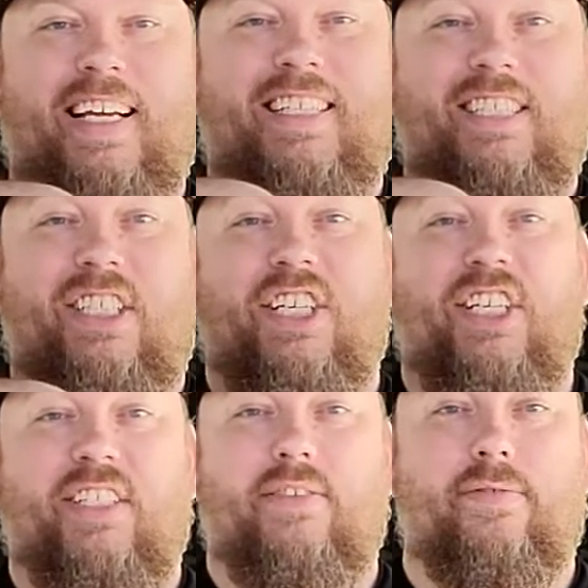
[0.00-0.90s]
It's
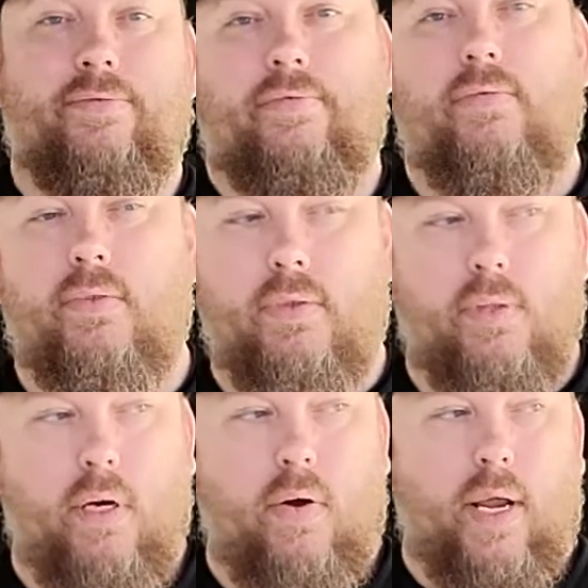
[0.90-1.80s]
good.
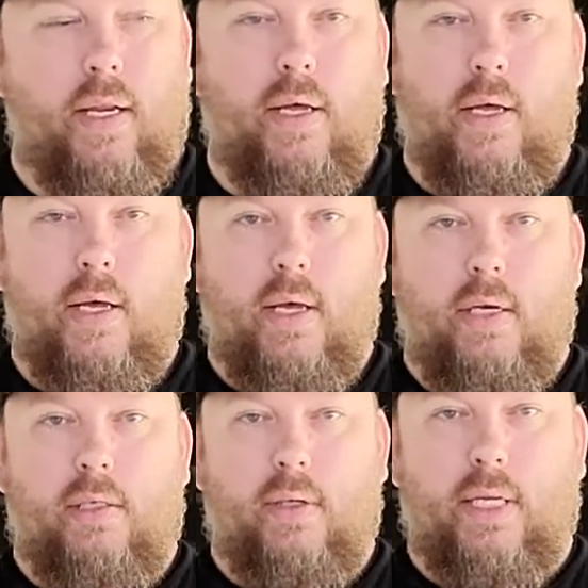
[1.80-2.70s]
All right,
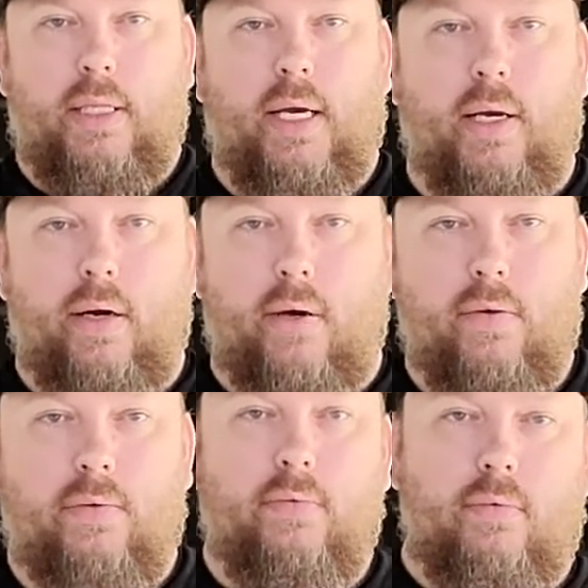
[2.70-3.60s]
so let that go.
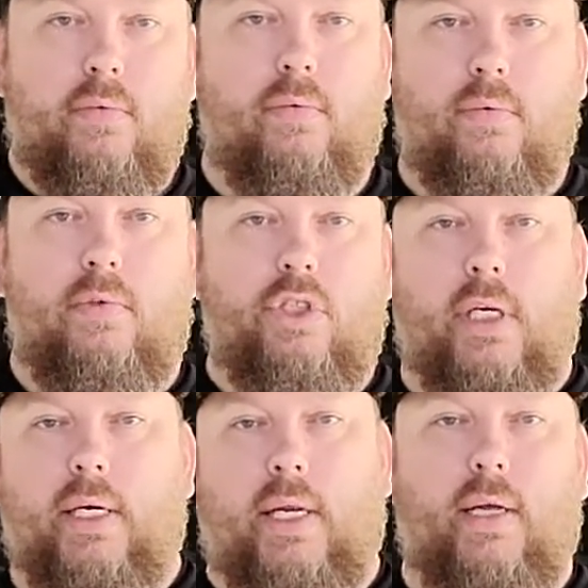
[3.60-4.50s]

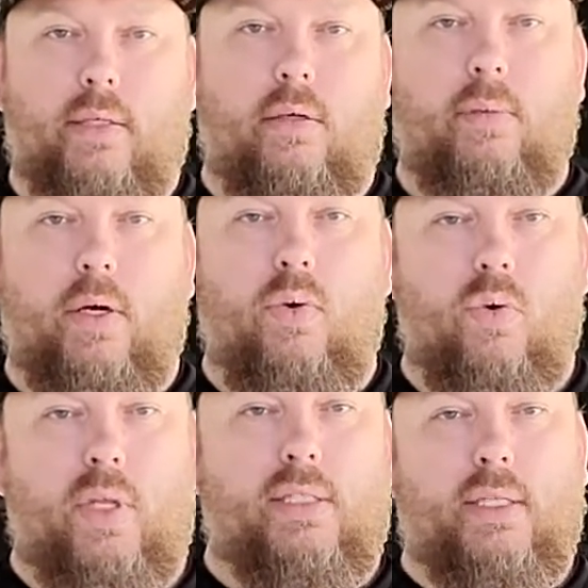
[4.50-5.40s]
Shake it out a little bit. Ooh,
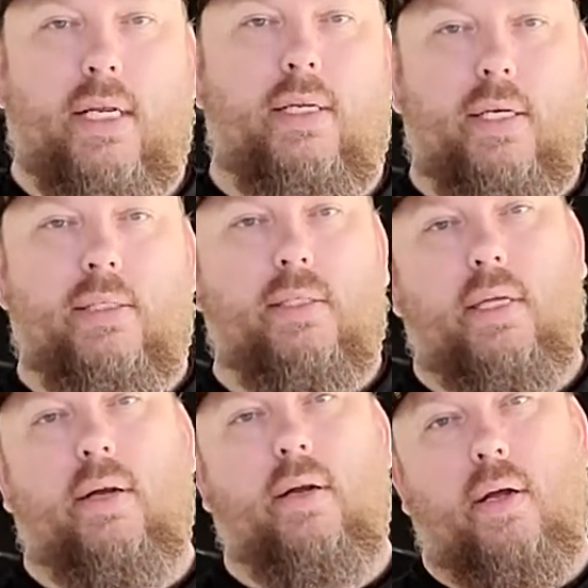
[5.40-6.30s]
that's kind of tense in
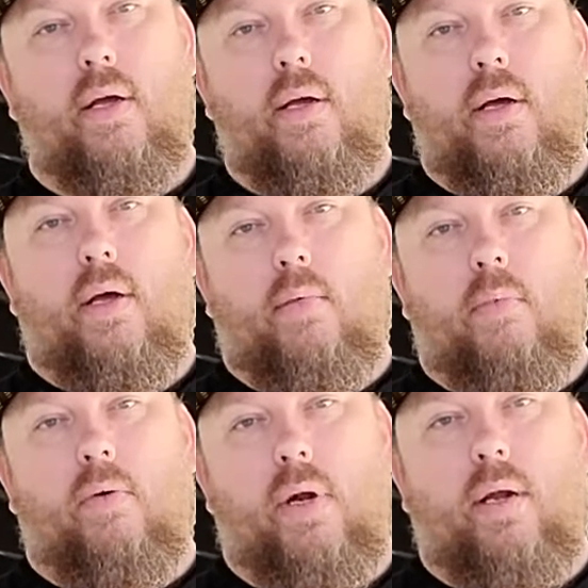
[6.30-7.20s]
there. My
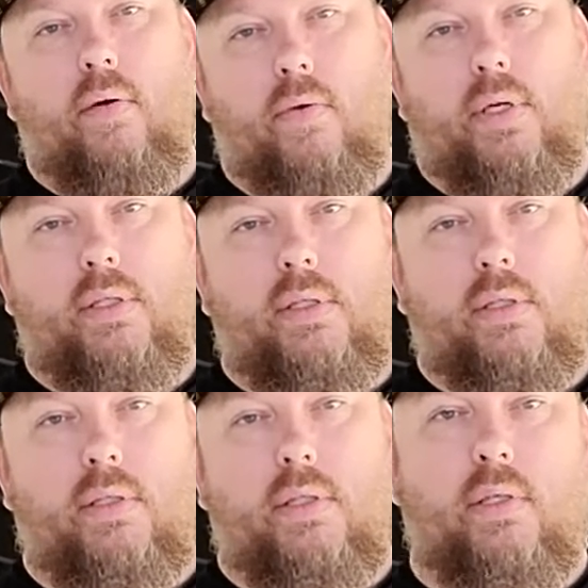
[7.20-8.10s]
right wrist
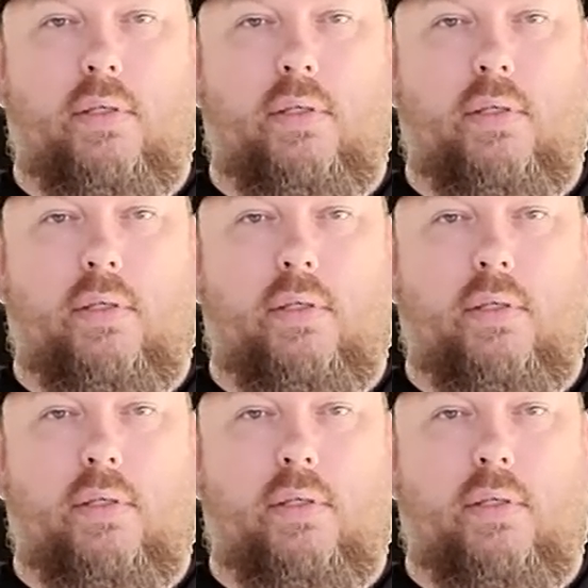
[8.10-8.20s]
is